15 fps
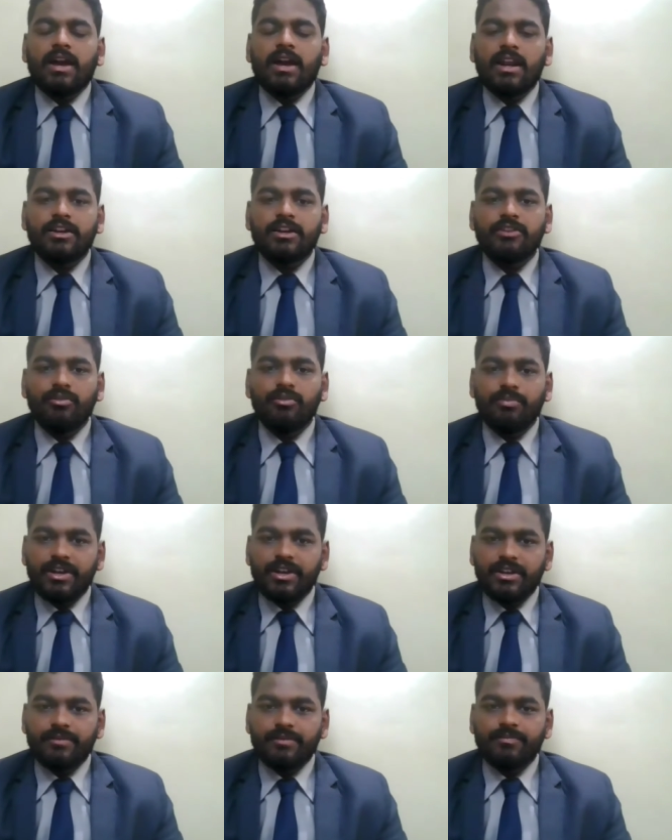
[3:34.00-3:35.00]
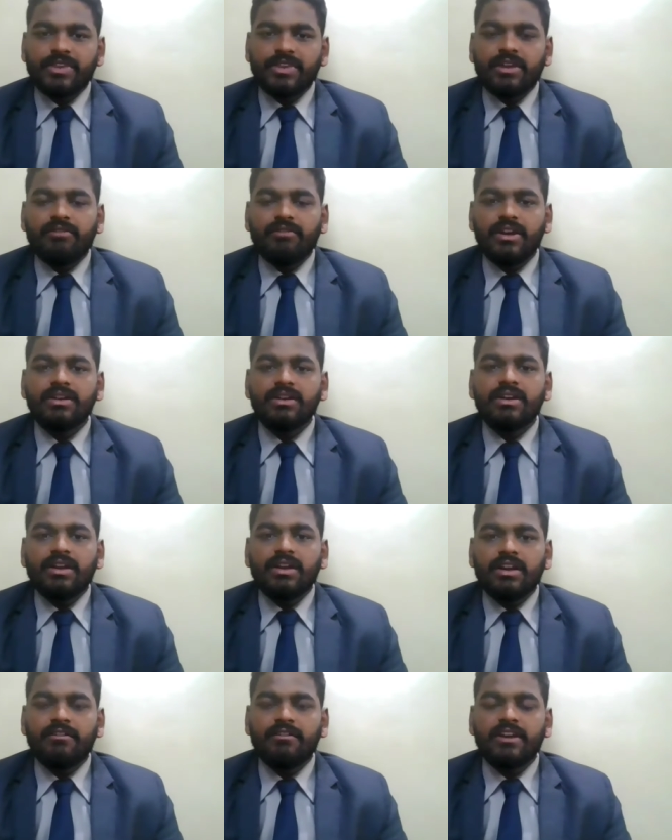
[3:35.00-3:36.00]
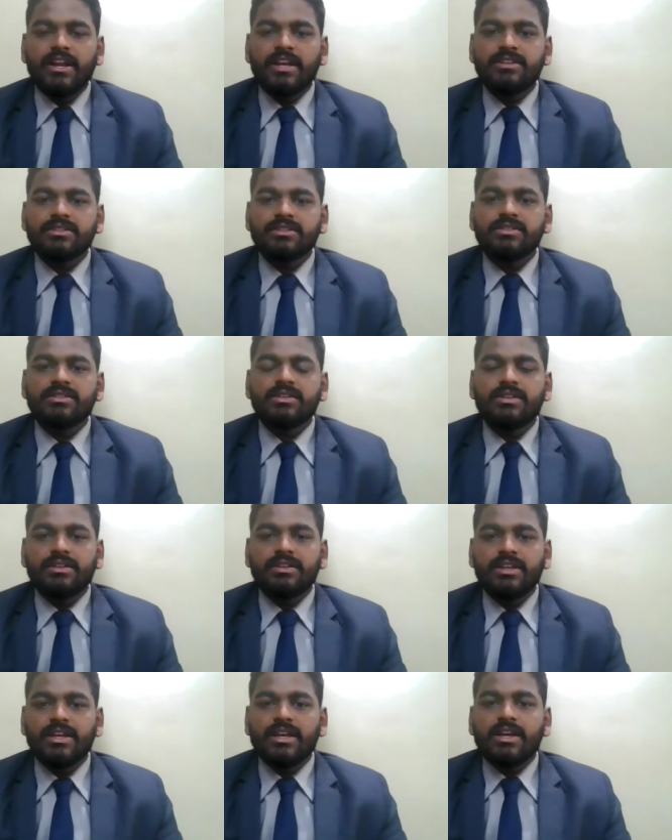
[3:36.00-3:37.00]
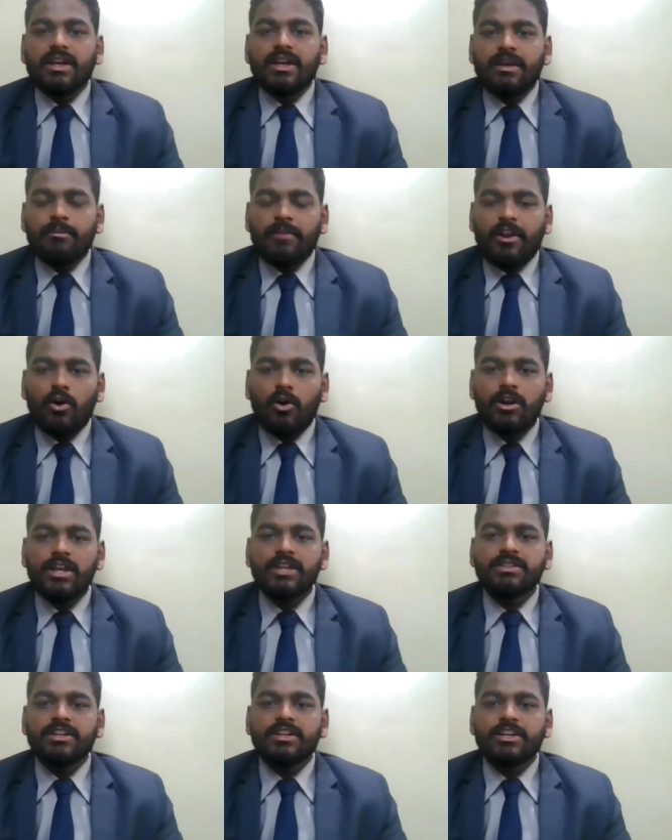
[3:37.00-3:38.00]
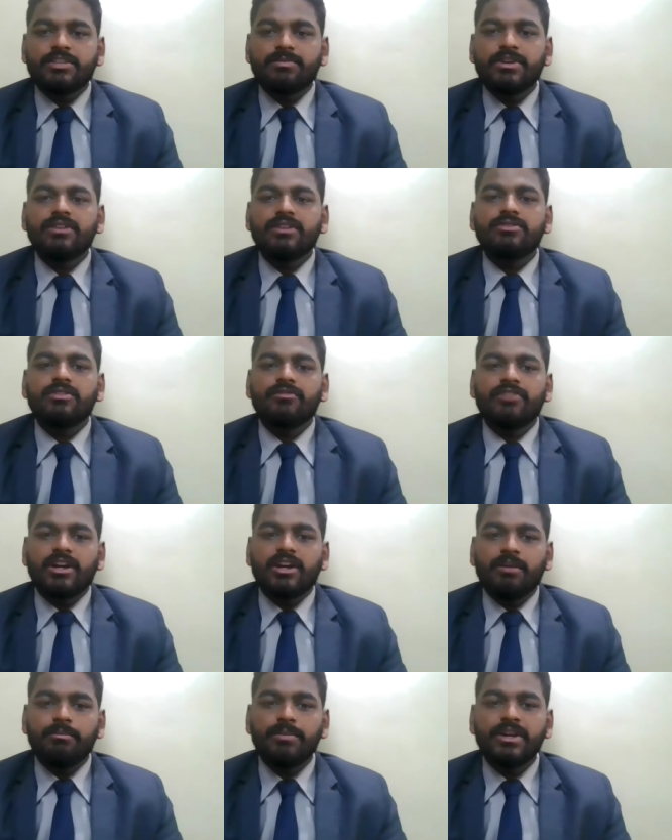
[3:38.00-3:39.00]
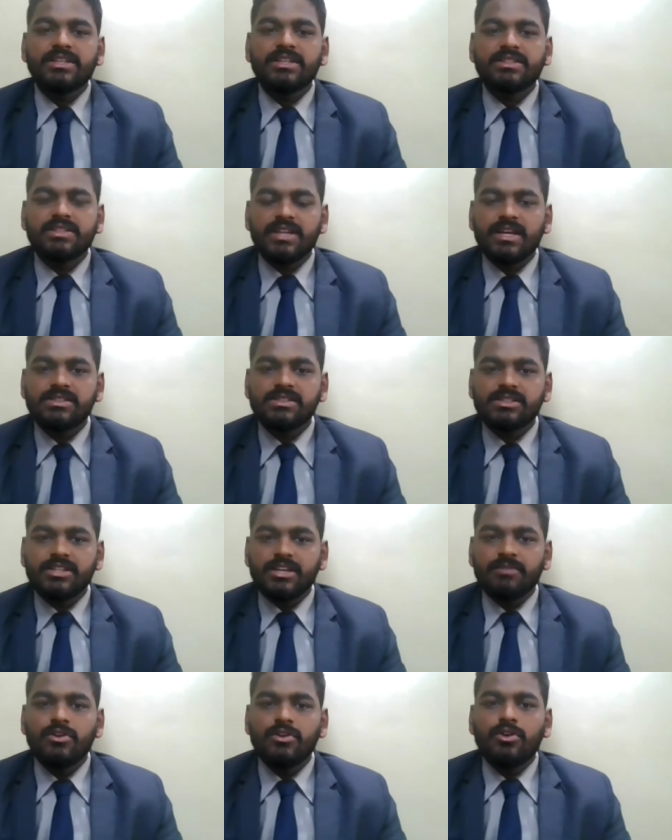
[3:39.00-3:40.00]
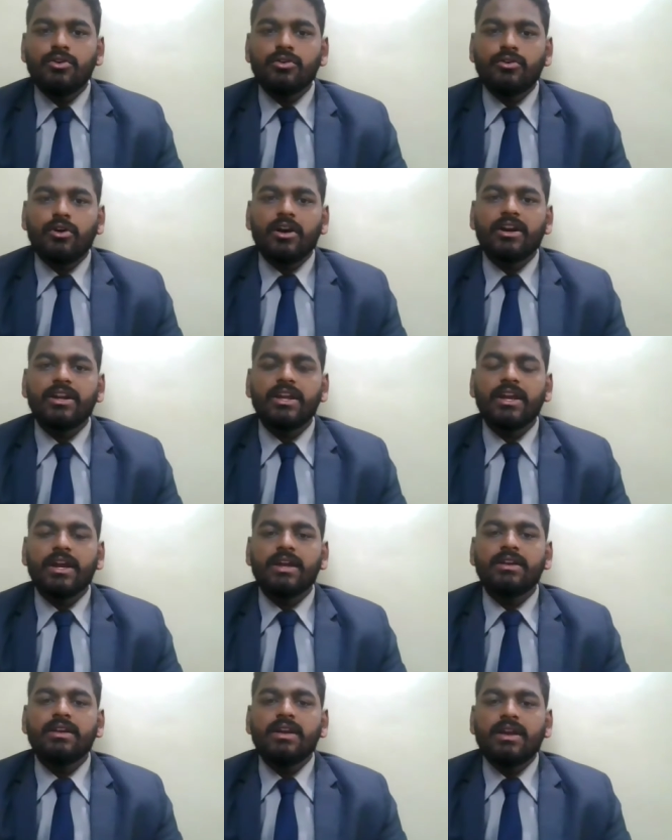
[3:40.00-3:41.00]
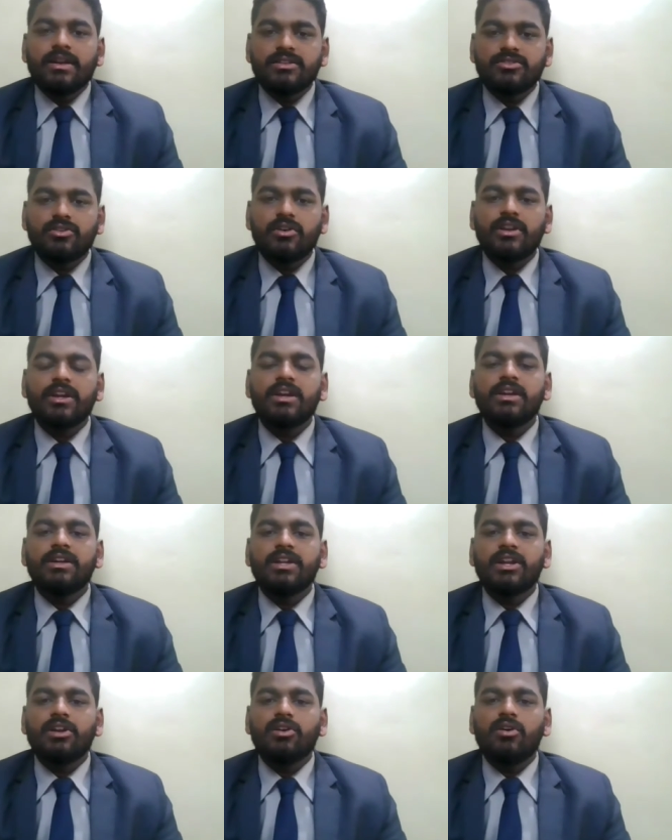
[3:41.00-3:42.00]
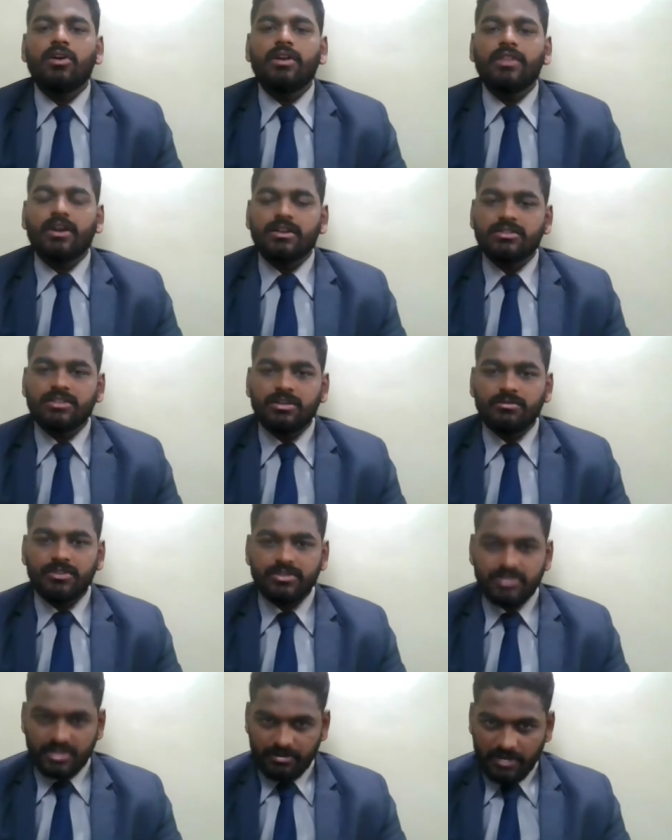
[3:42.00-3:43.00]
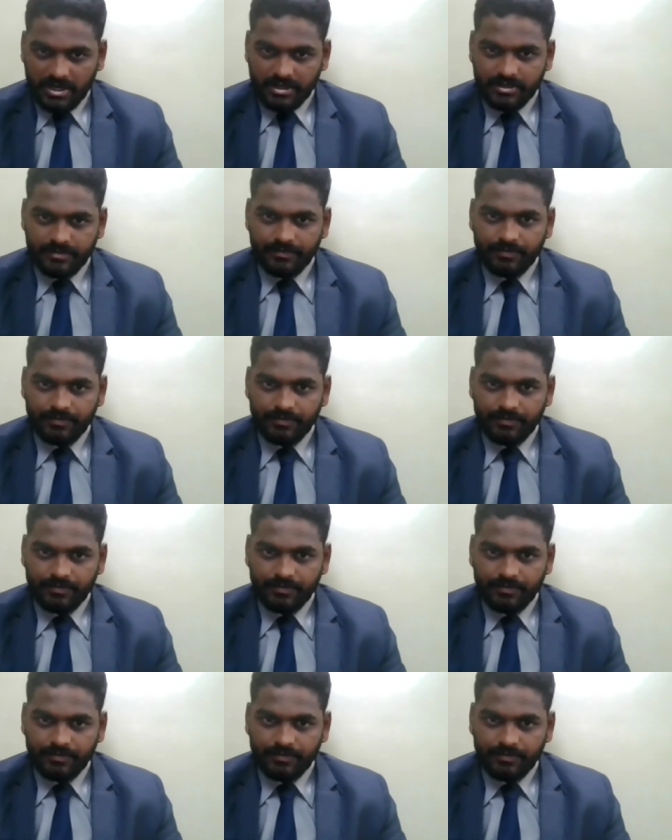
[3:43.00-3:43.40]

Collective opinion, when leverages the knowledge and experience of the company's sales team to aggregate historical data on the customer's demand.